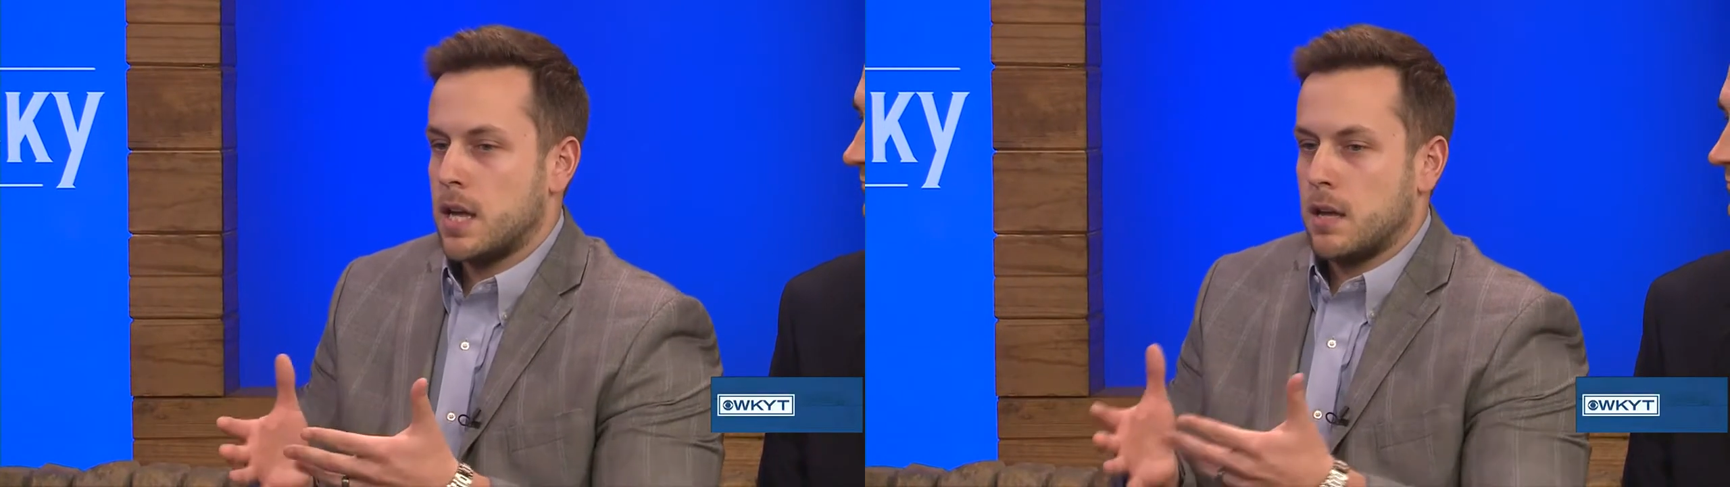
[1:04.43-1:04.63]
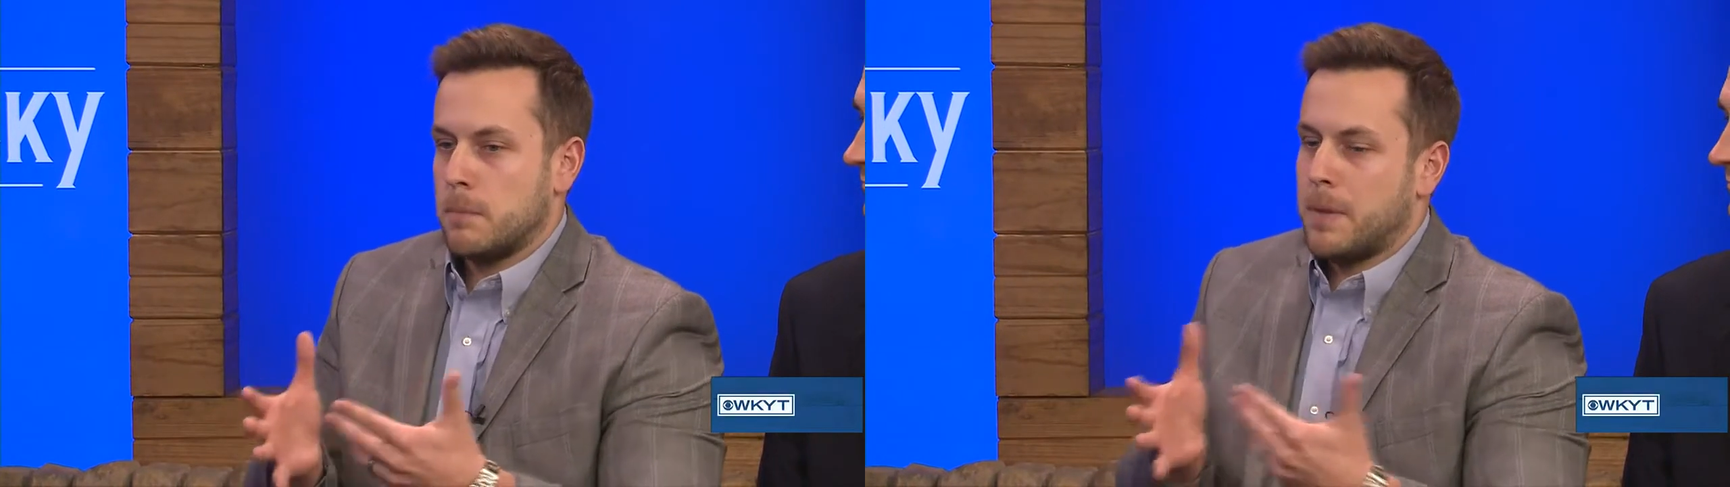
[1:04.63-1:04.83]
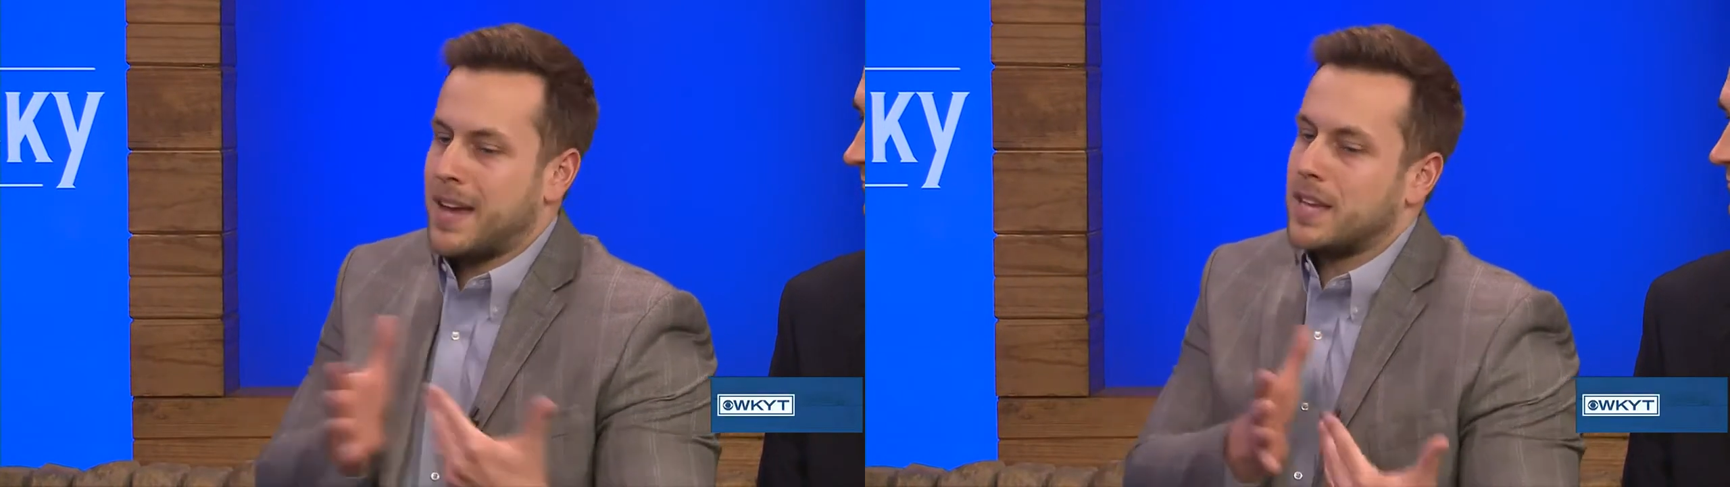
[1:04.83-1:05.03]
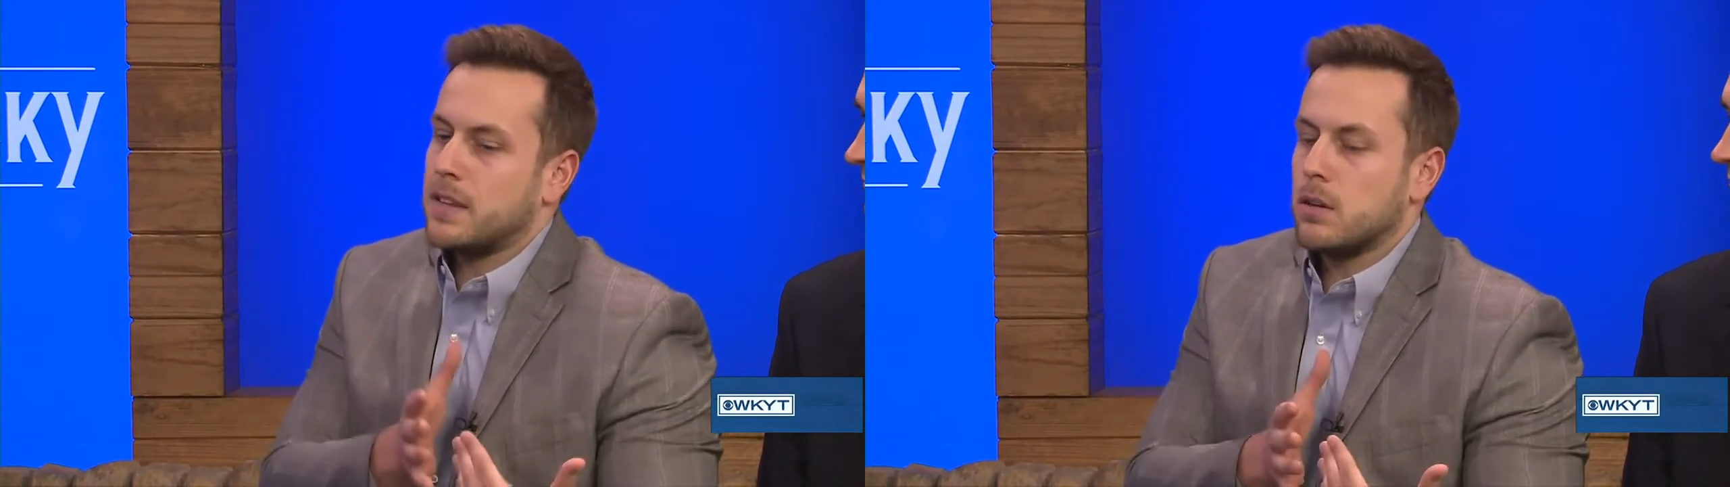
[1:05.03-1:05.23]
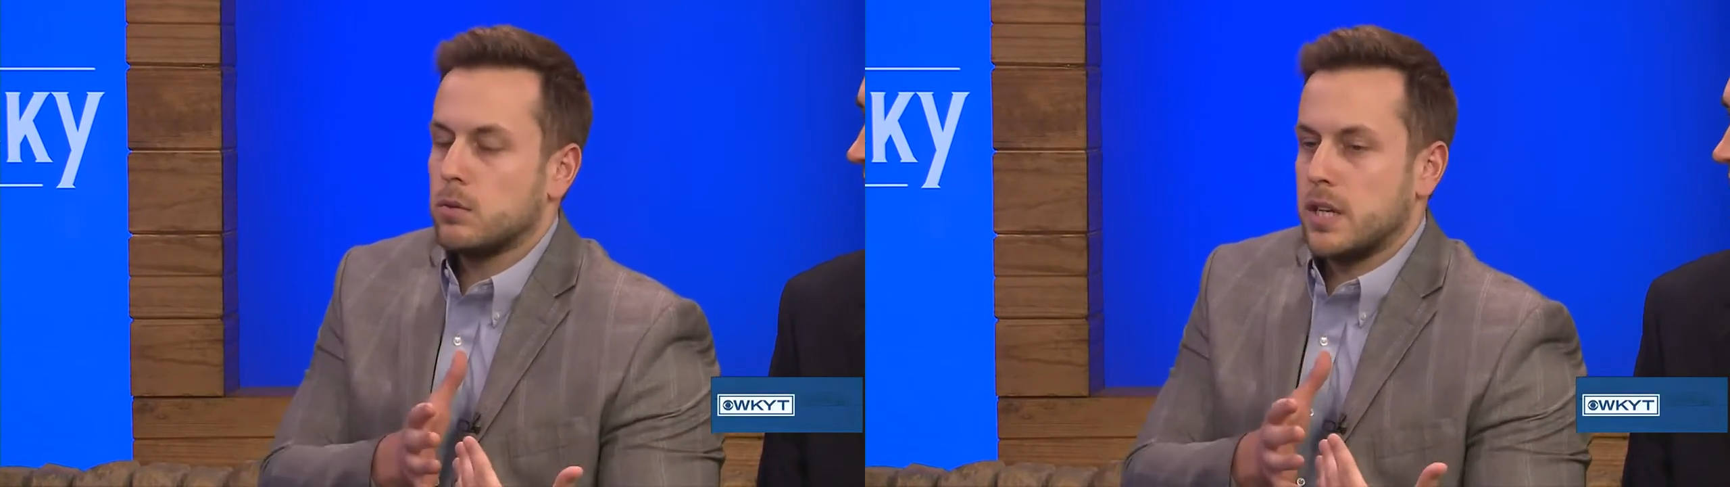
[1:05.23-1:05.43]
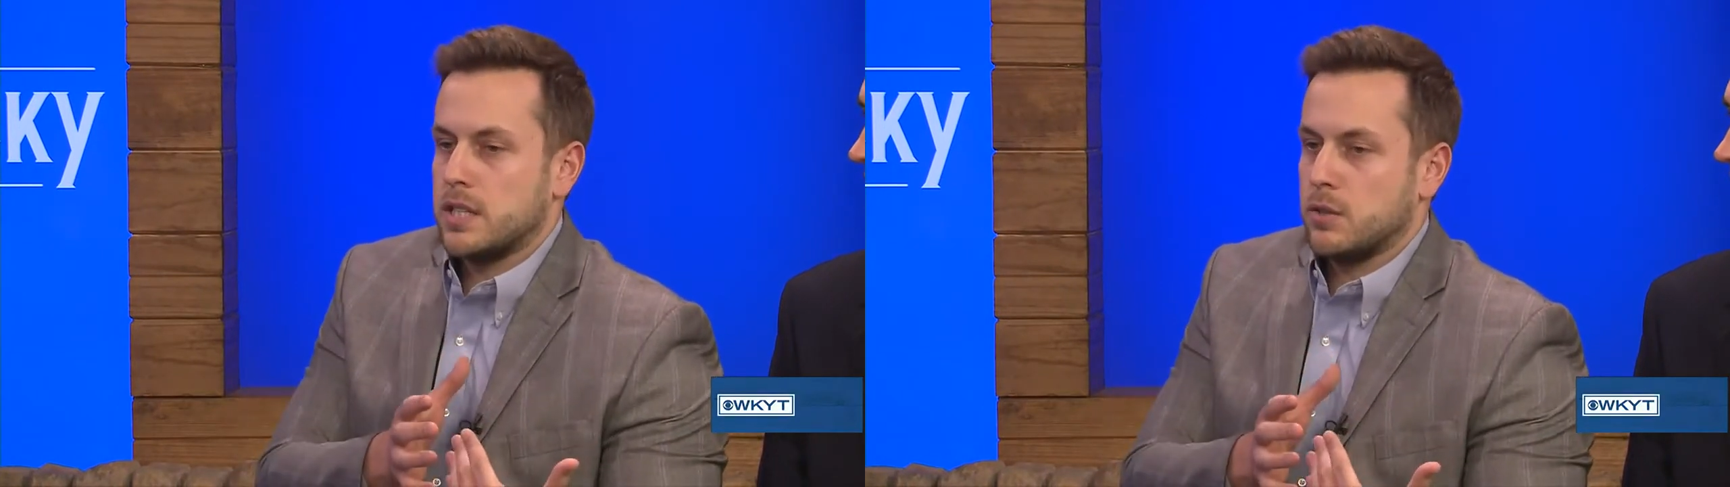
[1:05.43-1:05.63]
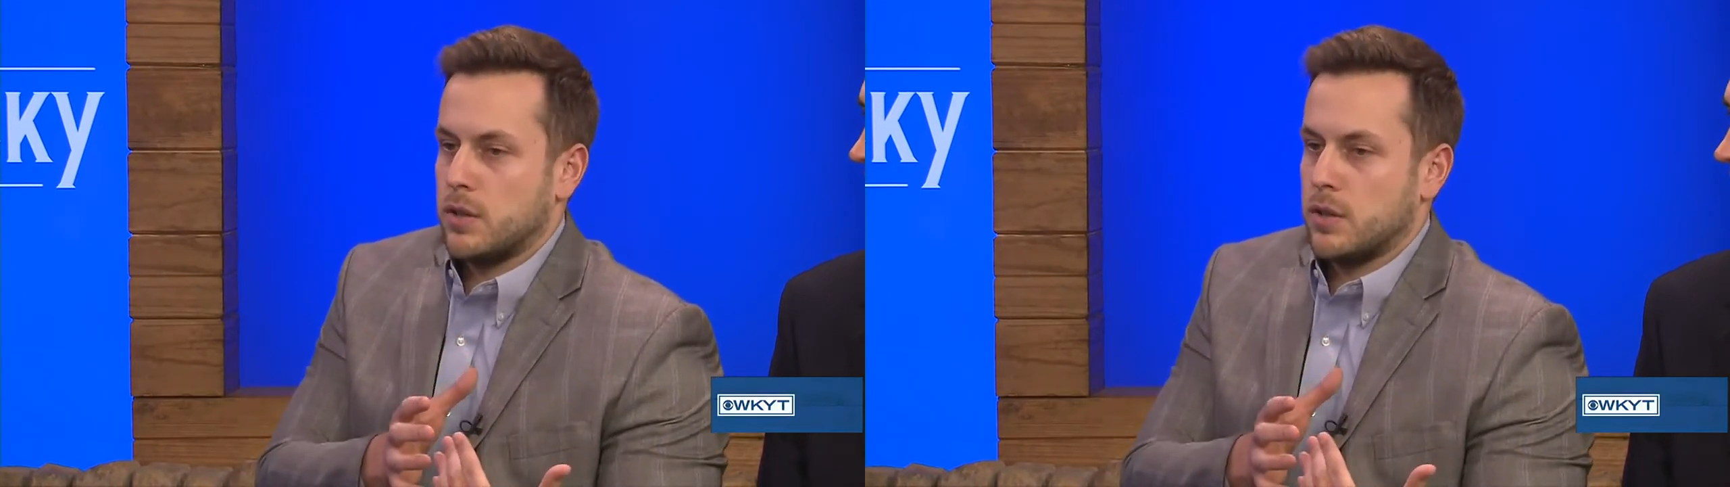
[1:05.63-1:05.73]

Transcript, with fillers: it, back in the old days,